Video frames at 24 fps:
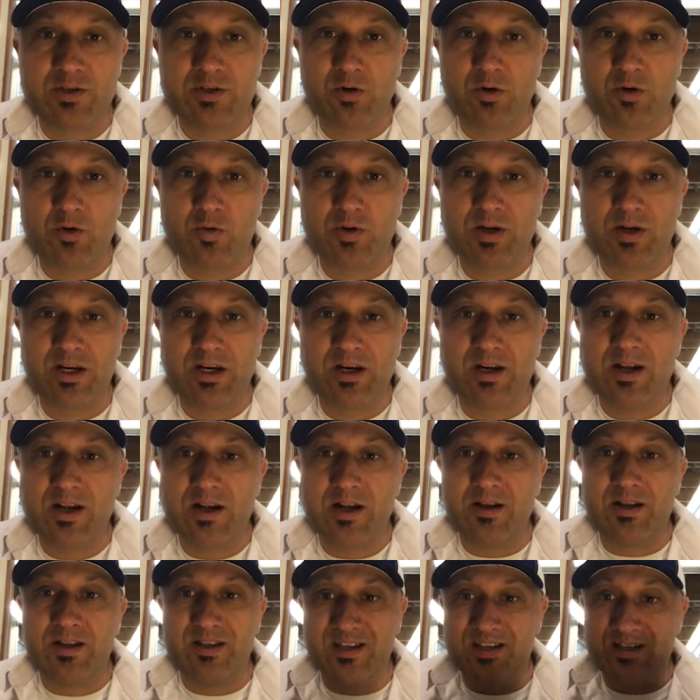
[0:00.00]
quick.
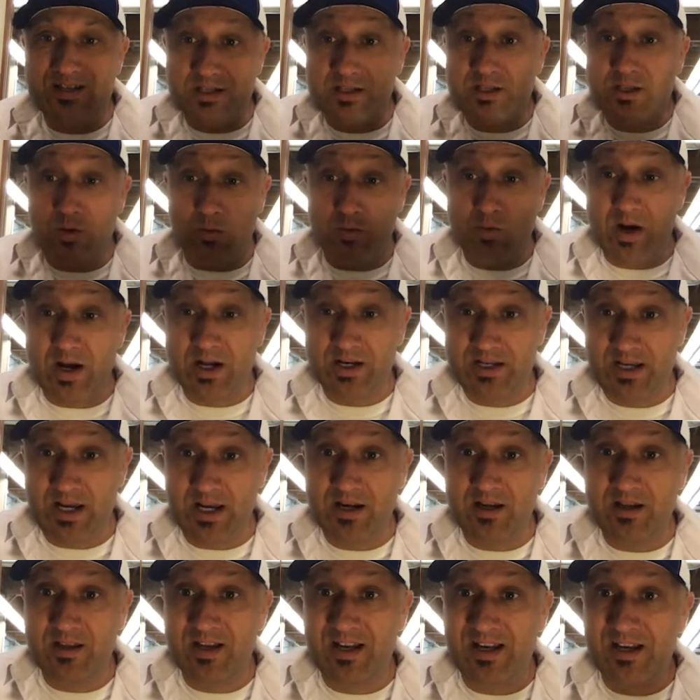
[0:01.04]
This is the raw
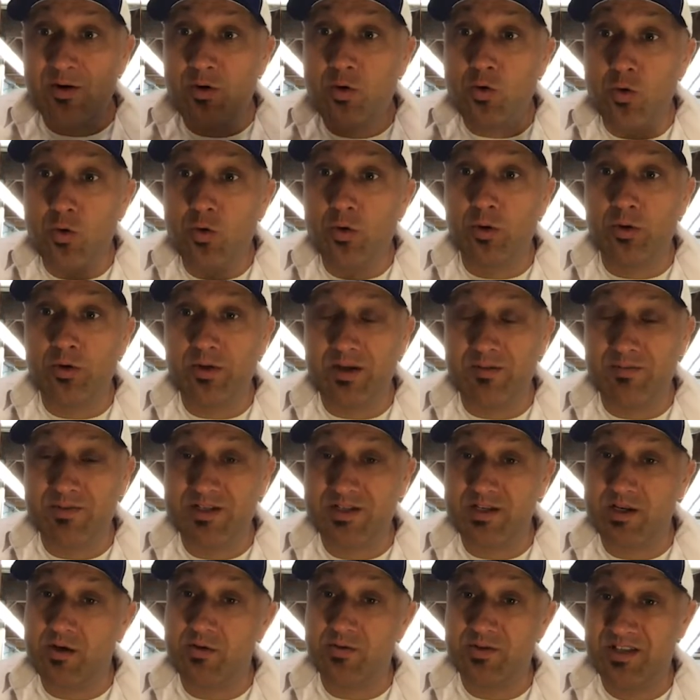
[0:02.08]
data that Google
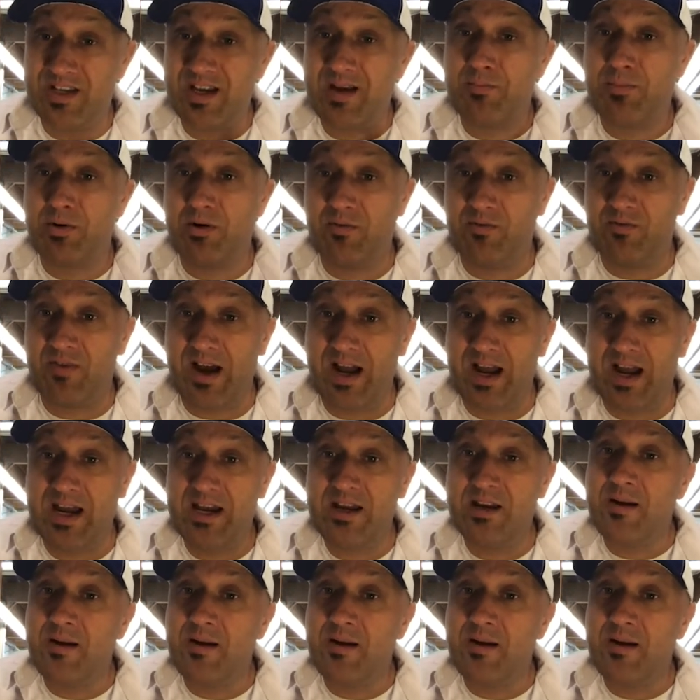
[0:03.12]
themselves, they provide.